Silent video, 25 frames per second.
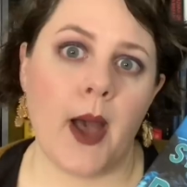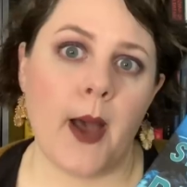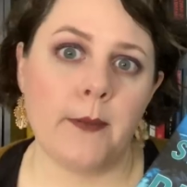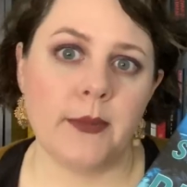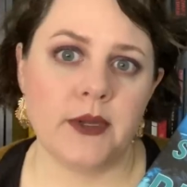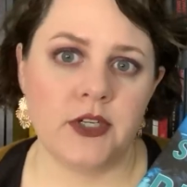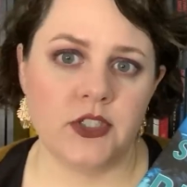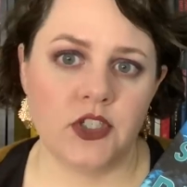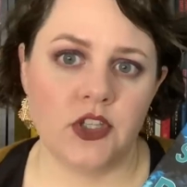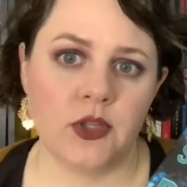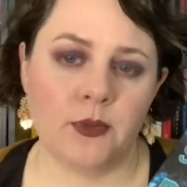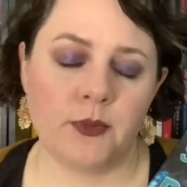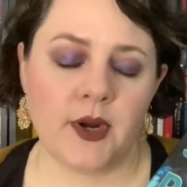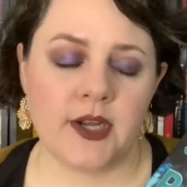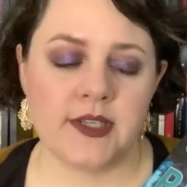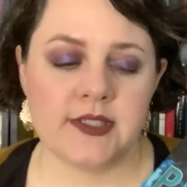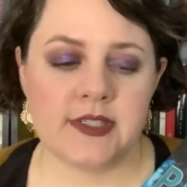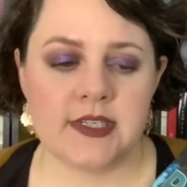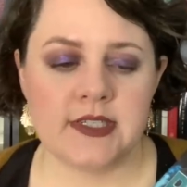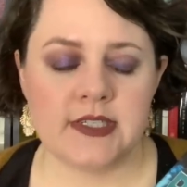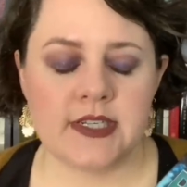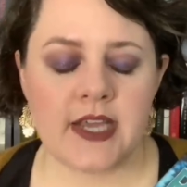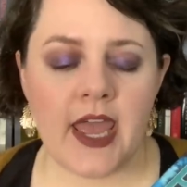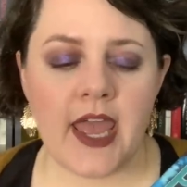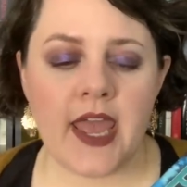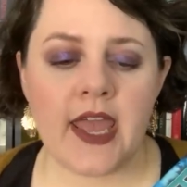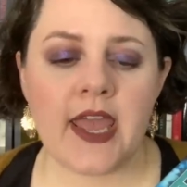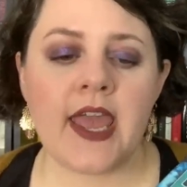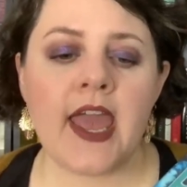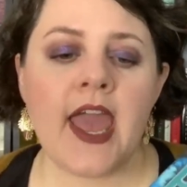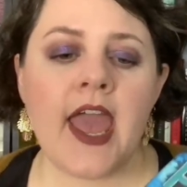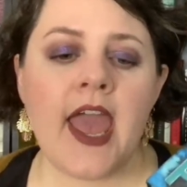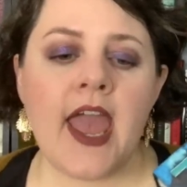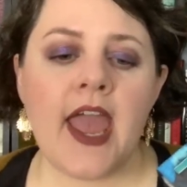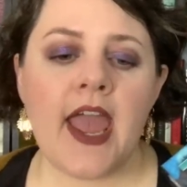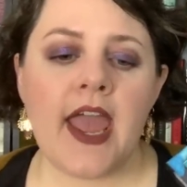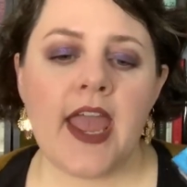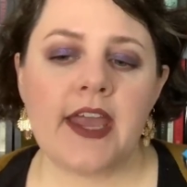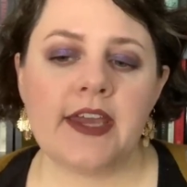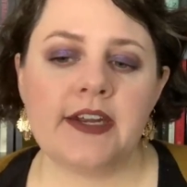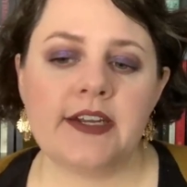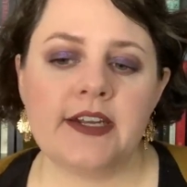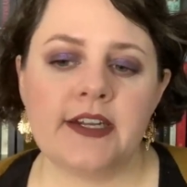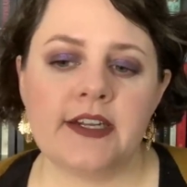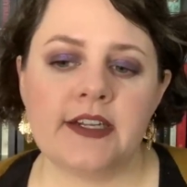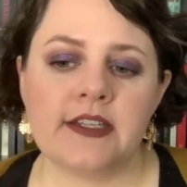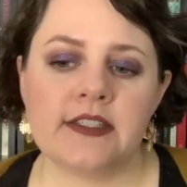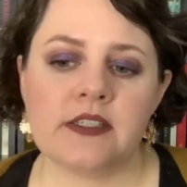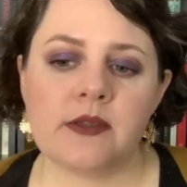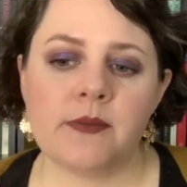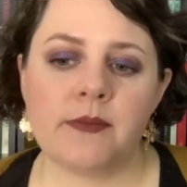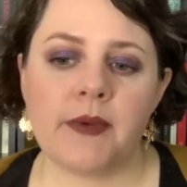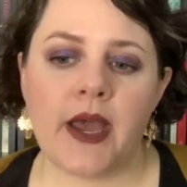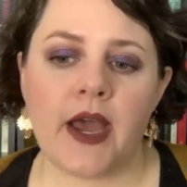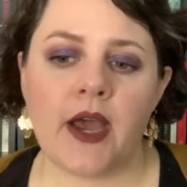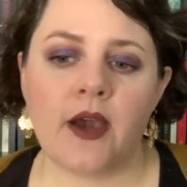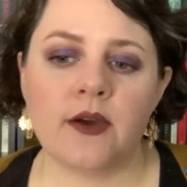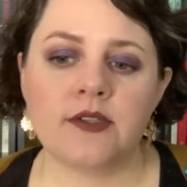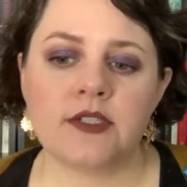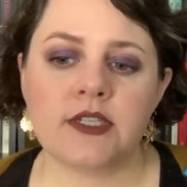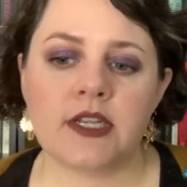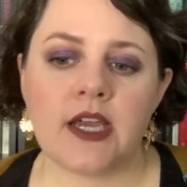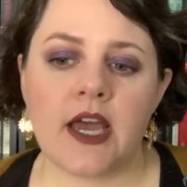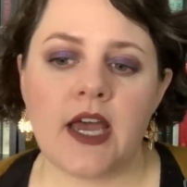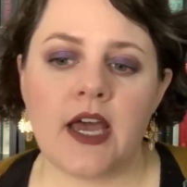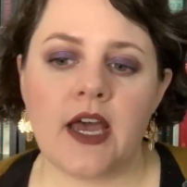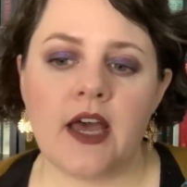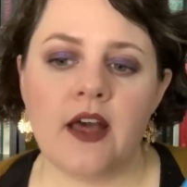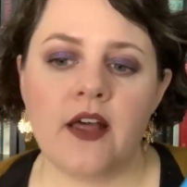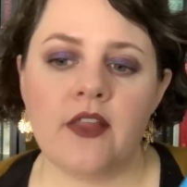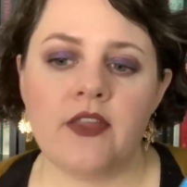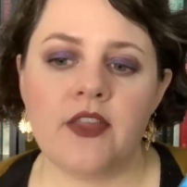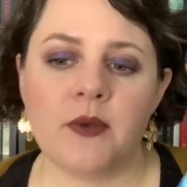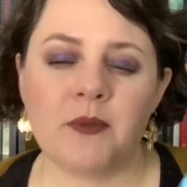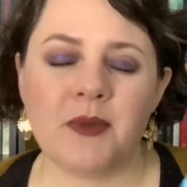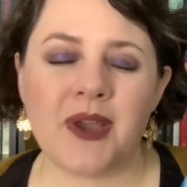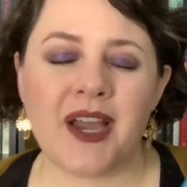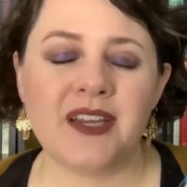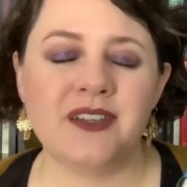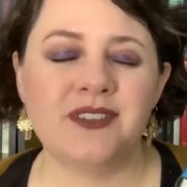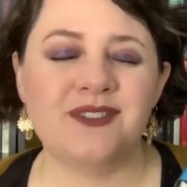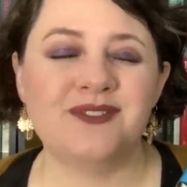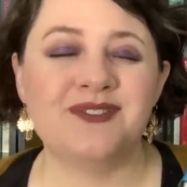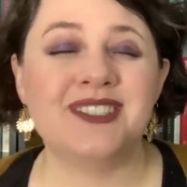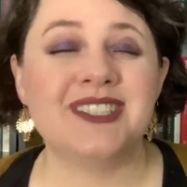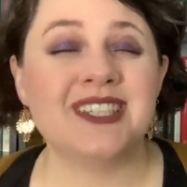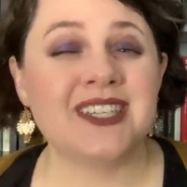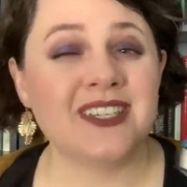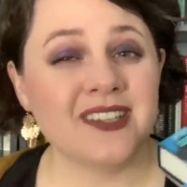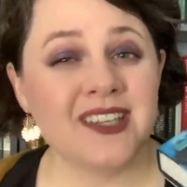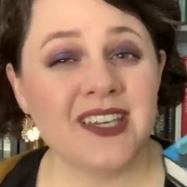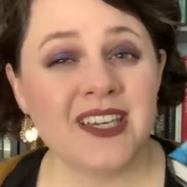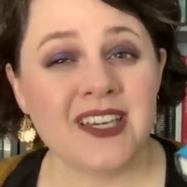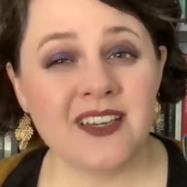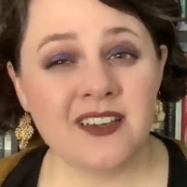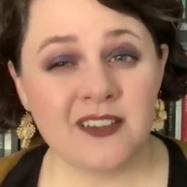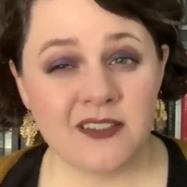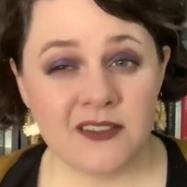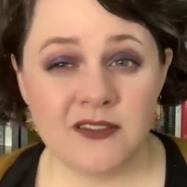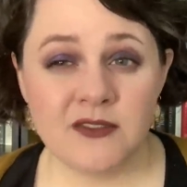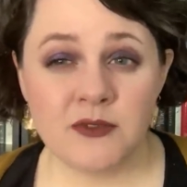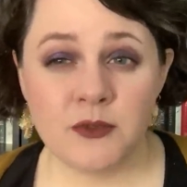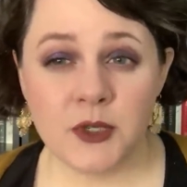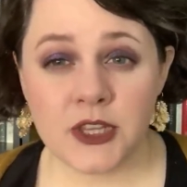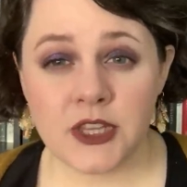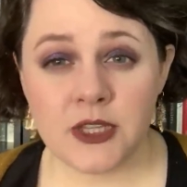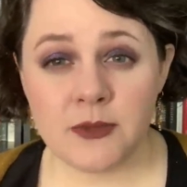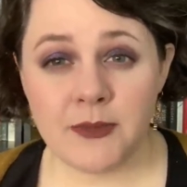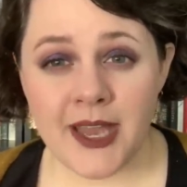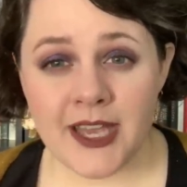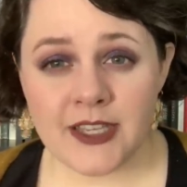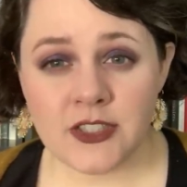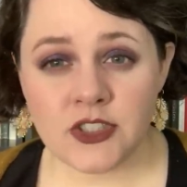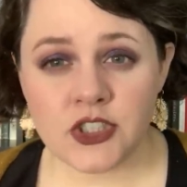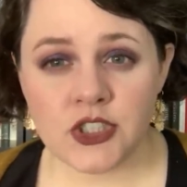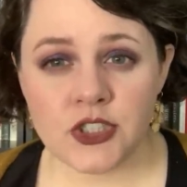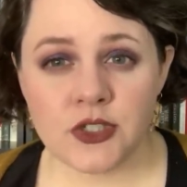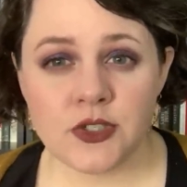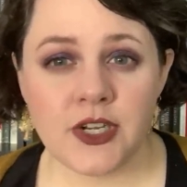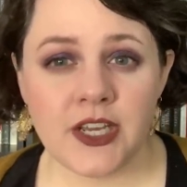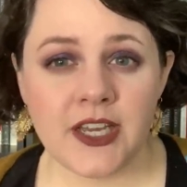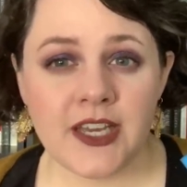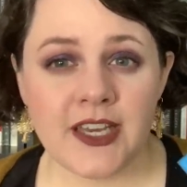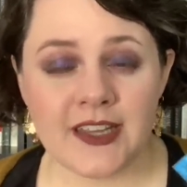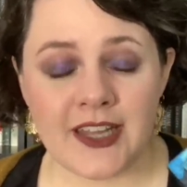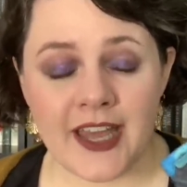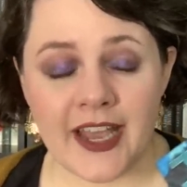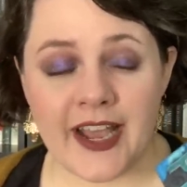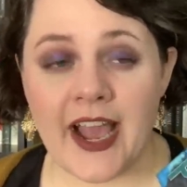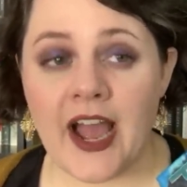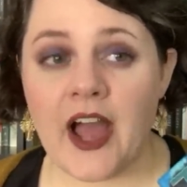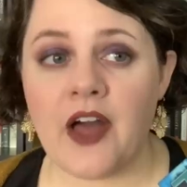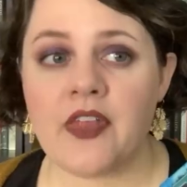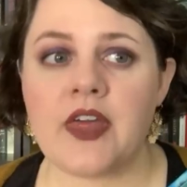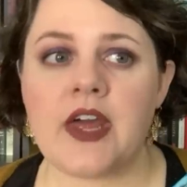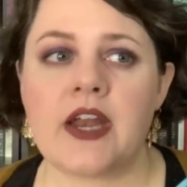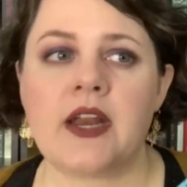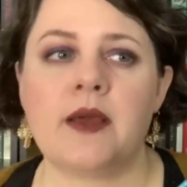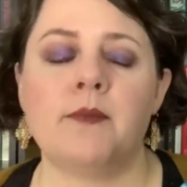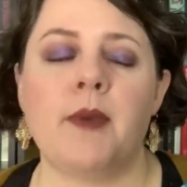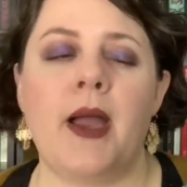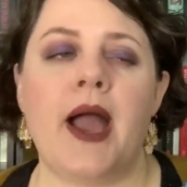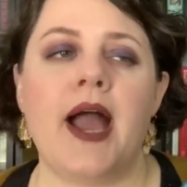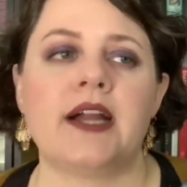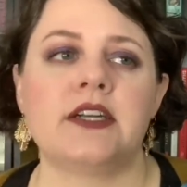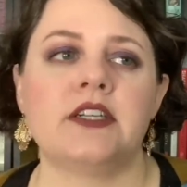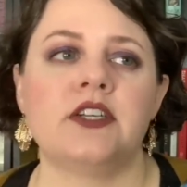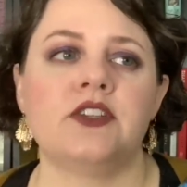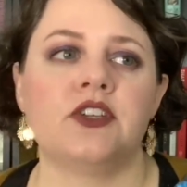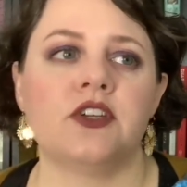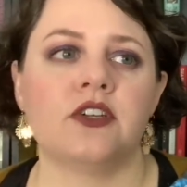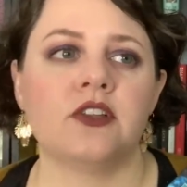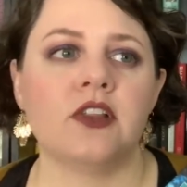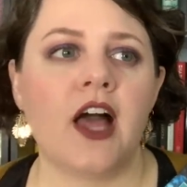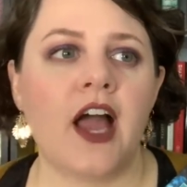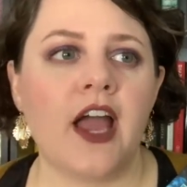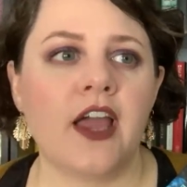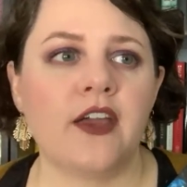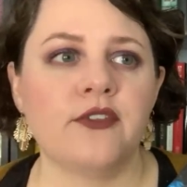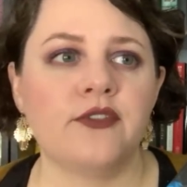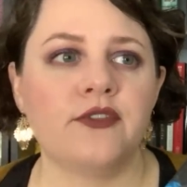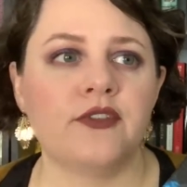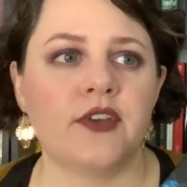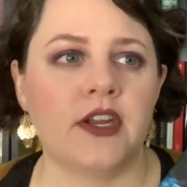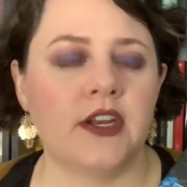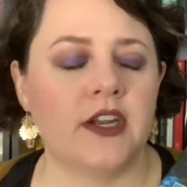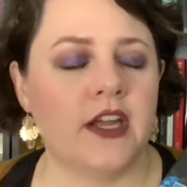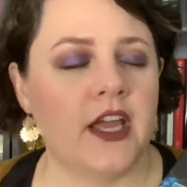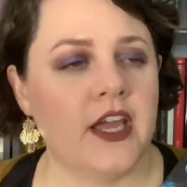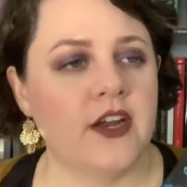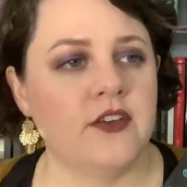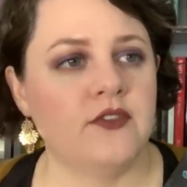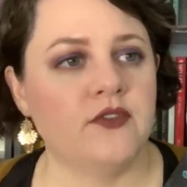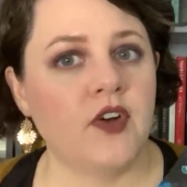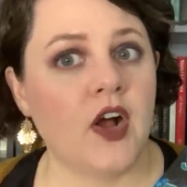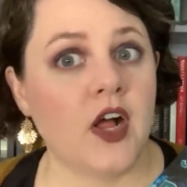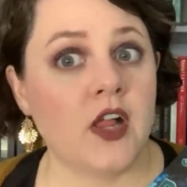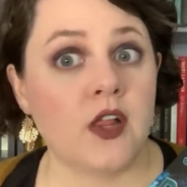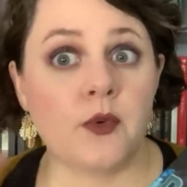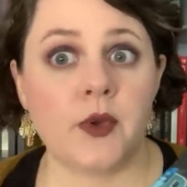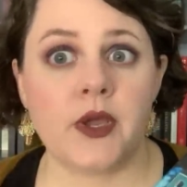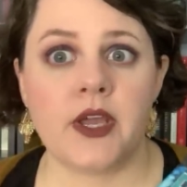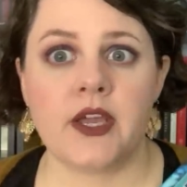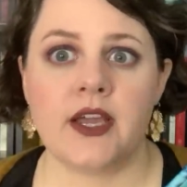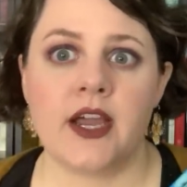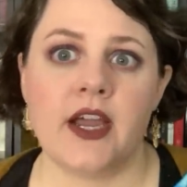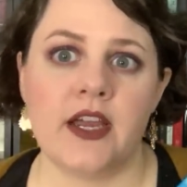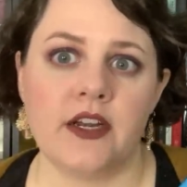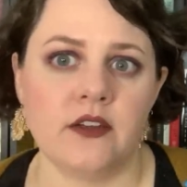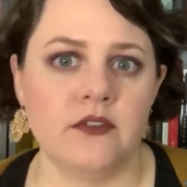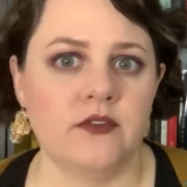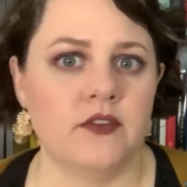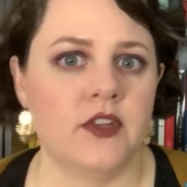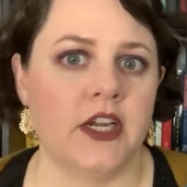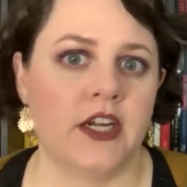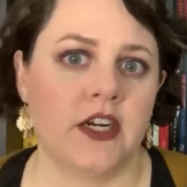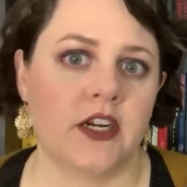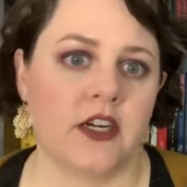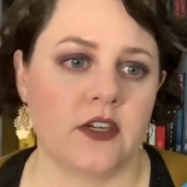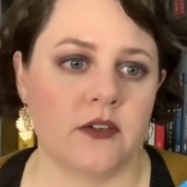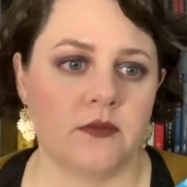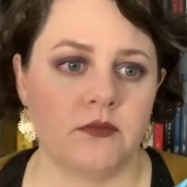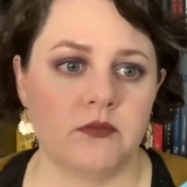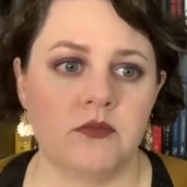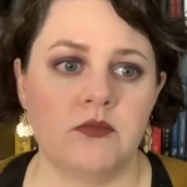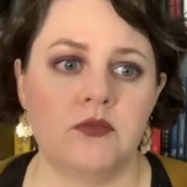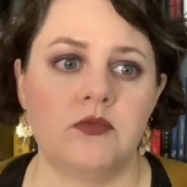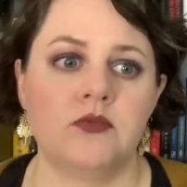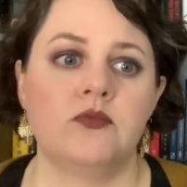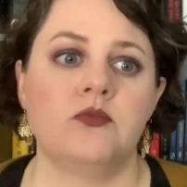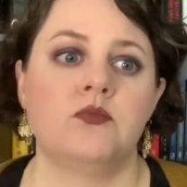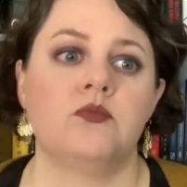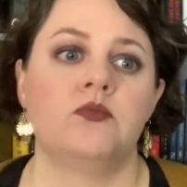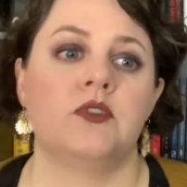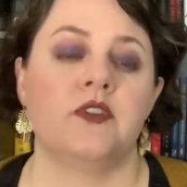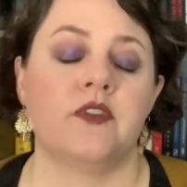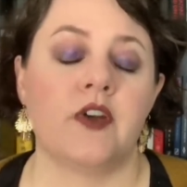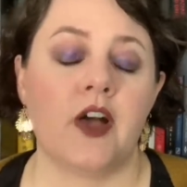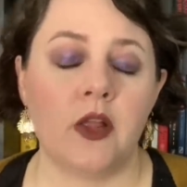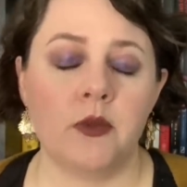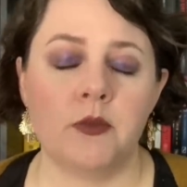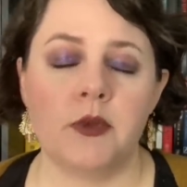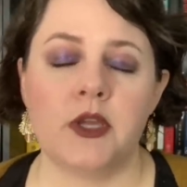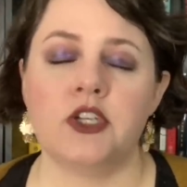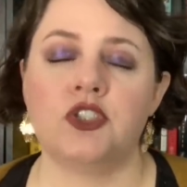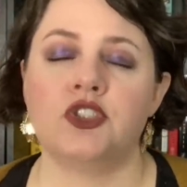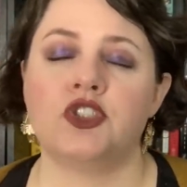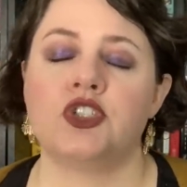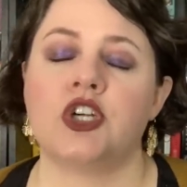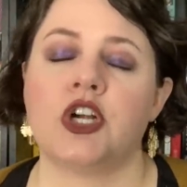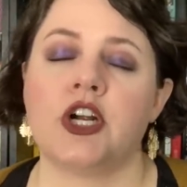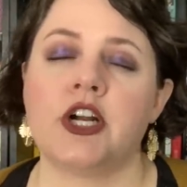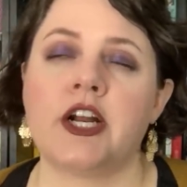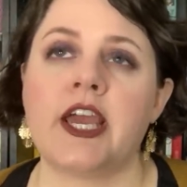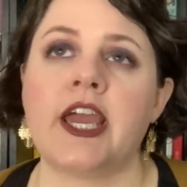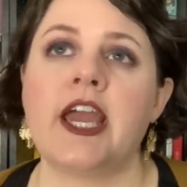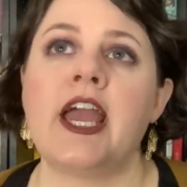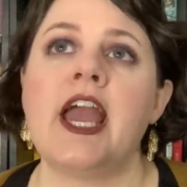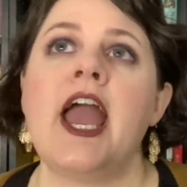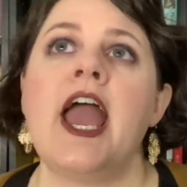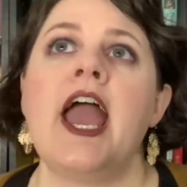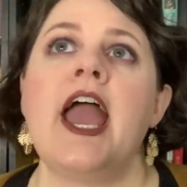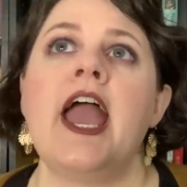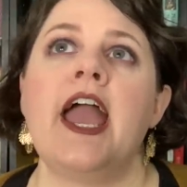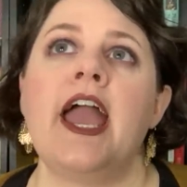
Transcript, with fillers: up into the present day. And it is about uh, them kind of dealing with the mass shooting and like how that impacted their life and, and following kind of their development and journey.